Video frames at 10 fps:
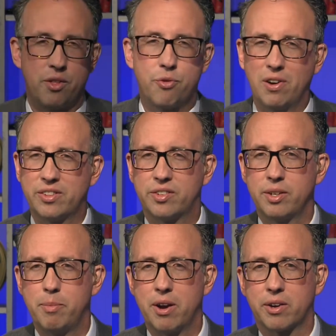The threats
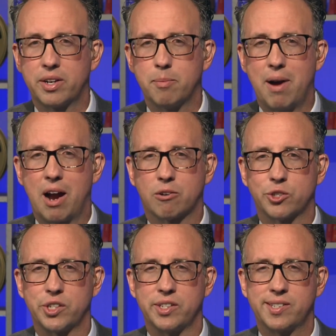to American
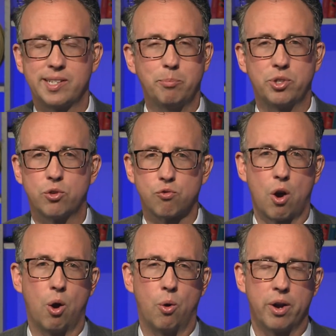democracy seem to
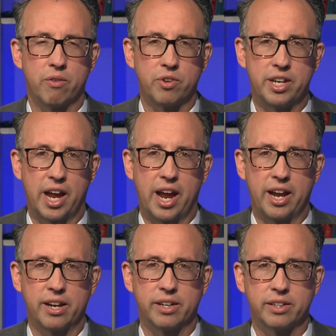grow every
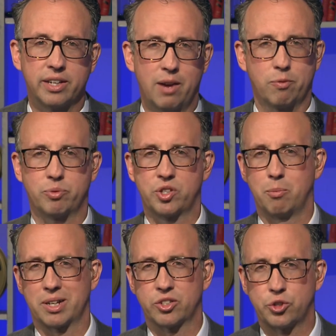day, not from
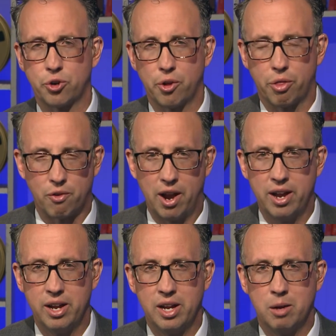some external
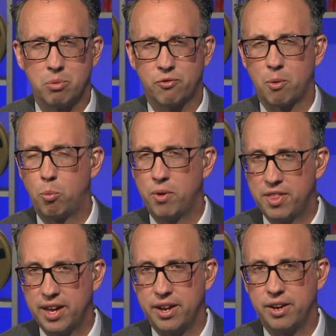threat, but from
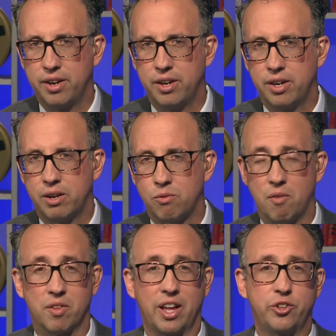within.
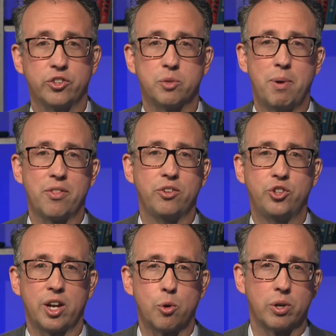Revelations about the
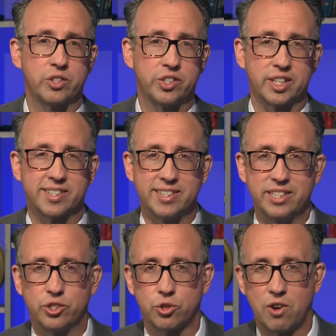January 6th
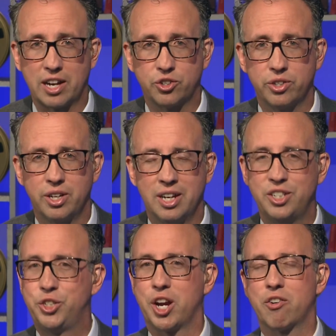insurrection,
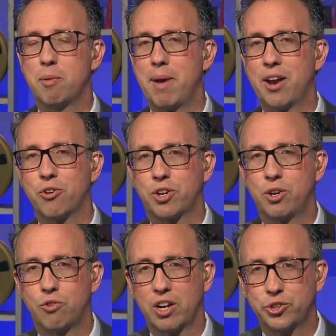gerrymandered
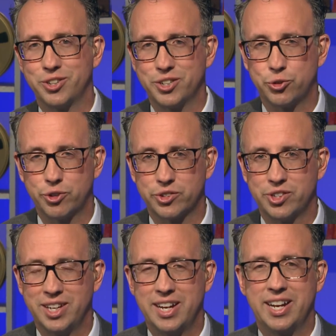congressional
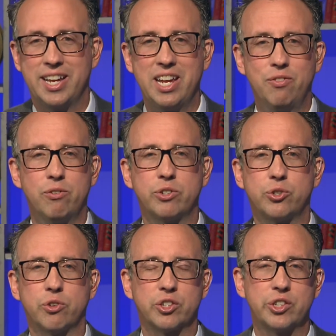districts, and even
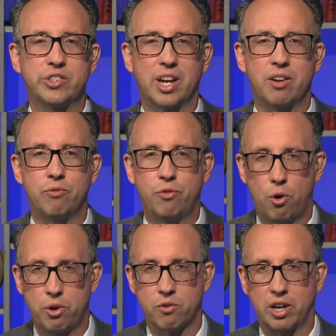restrictions on
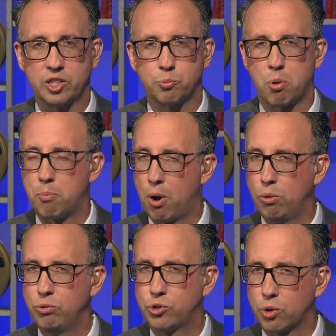voting rights
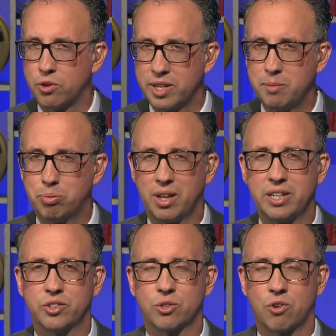proposed or in
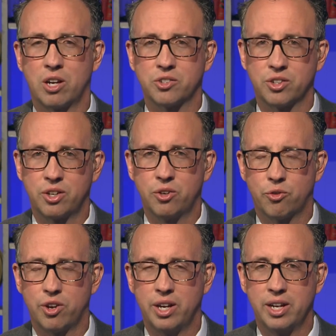place across the
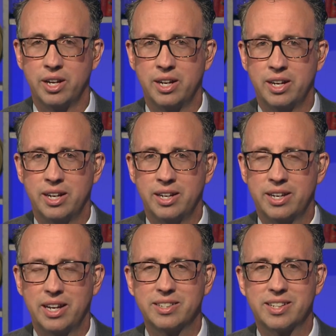country.
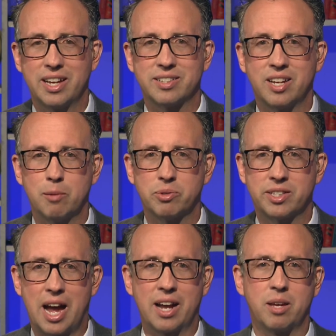Today's guest helps
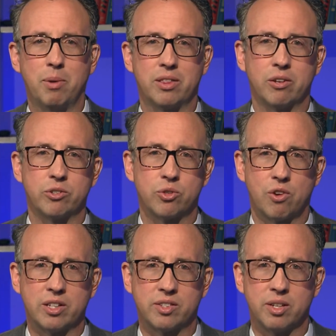document those
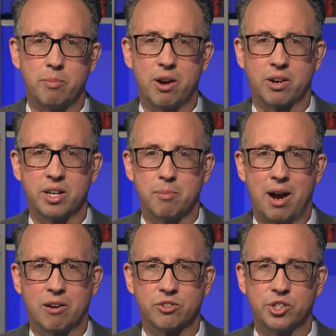threats to American
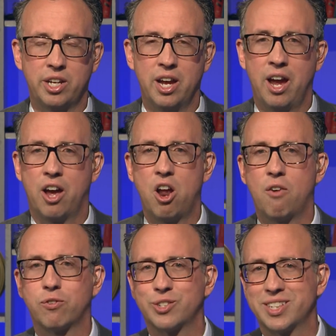democracy and
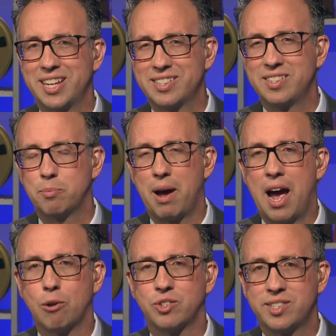offers lessons about
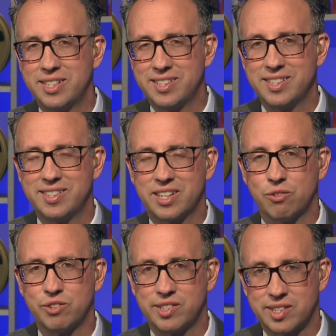how citizens
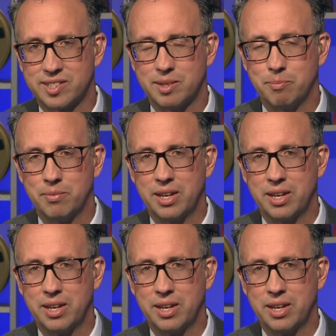can resist them.